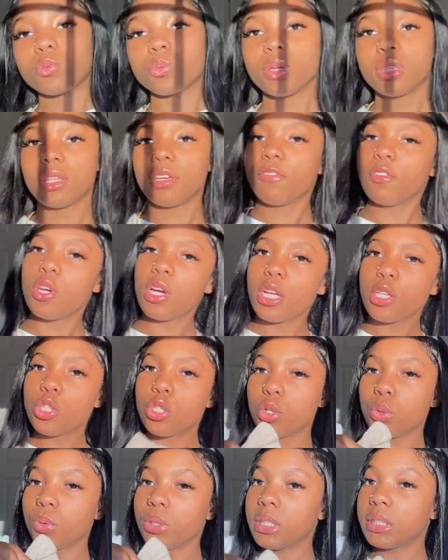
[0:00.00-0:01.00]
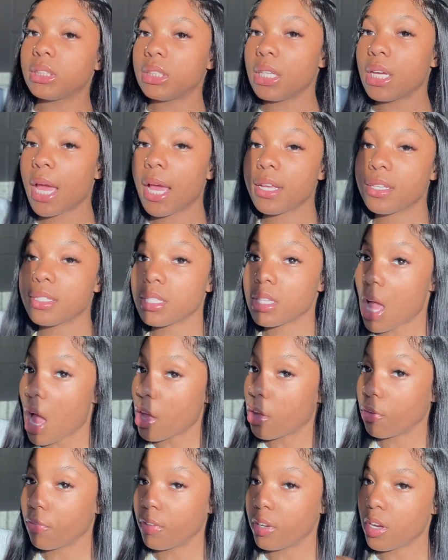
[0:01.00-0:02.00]
with. If you guys do want to see a
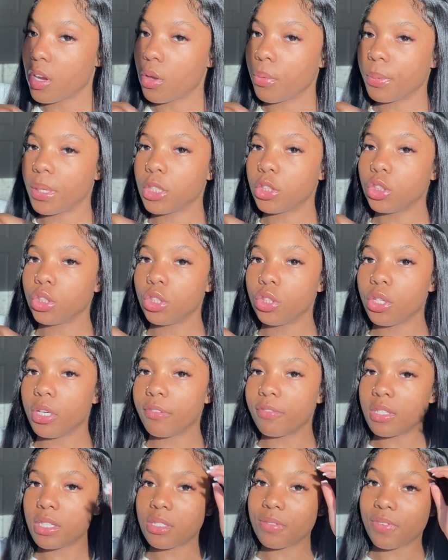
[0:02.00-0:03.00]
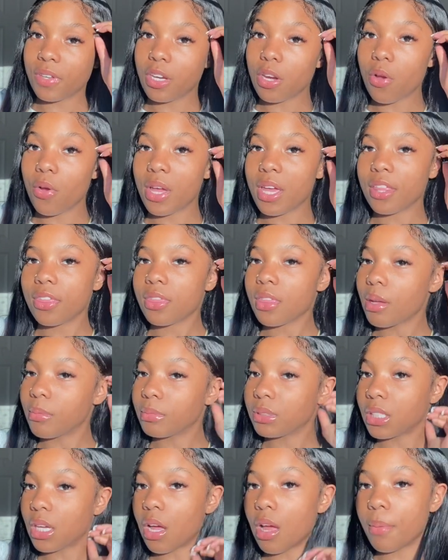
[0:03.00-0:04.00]
style video, make sure you give this video a
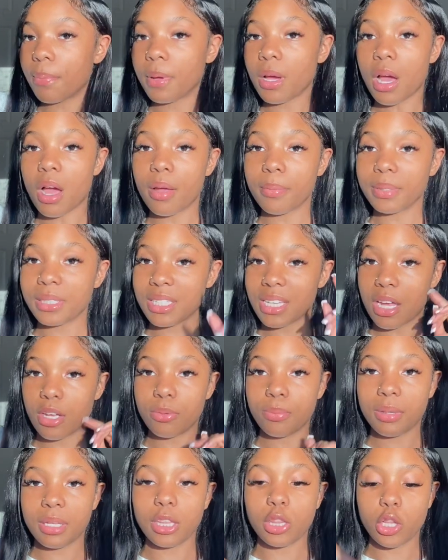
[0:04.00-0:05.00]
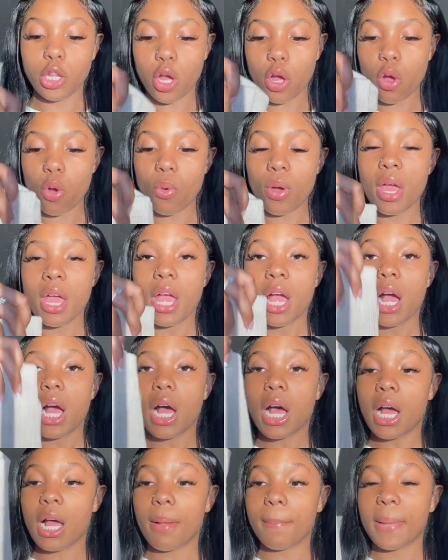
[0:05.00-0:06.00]
thumbs up, comment down below.
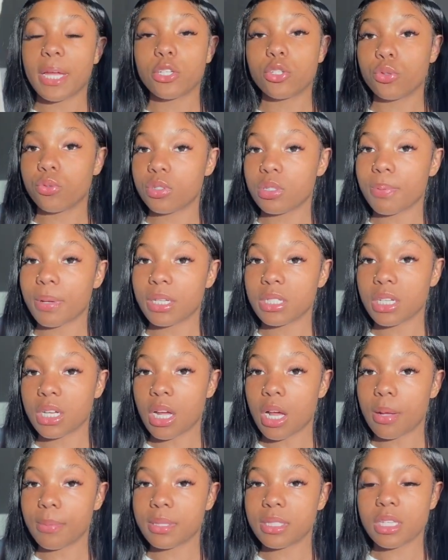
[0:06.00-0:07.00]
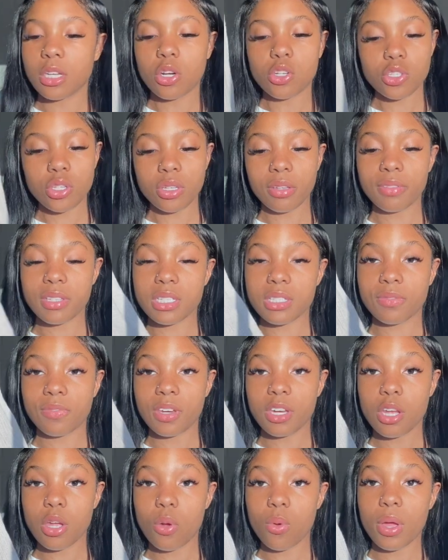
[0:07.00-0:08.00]
Um, I do respond to comments and also give this
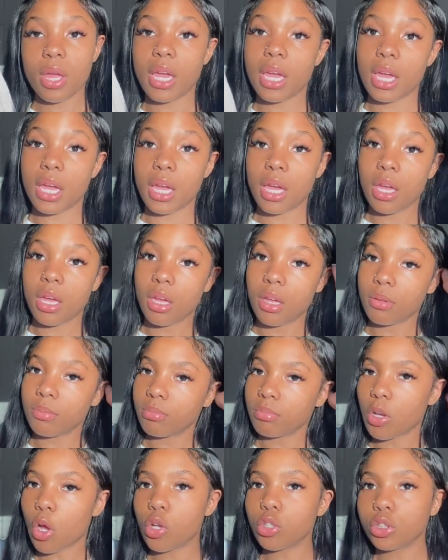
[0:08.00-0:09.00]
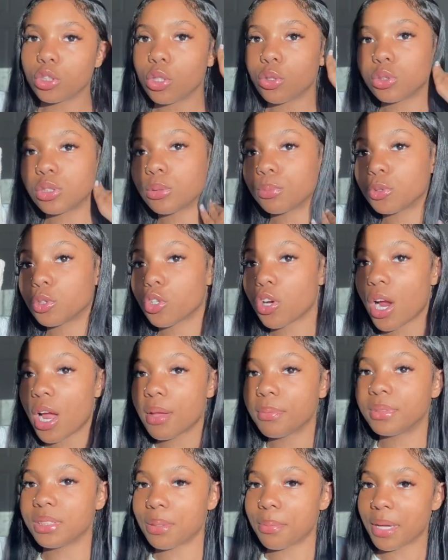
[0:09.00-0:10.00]
video a, also
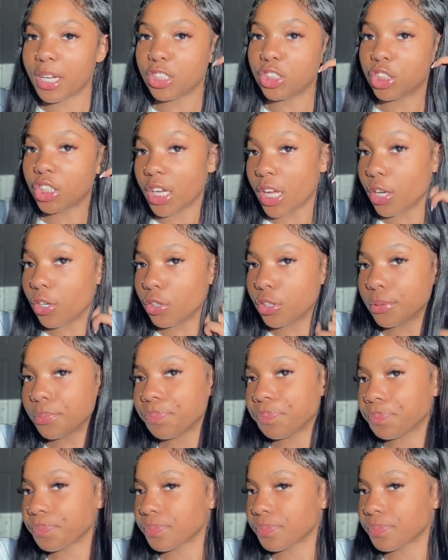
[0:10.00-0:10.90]
subscribe to my channel.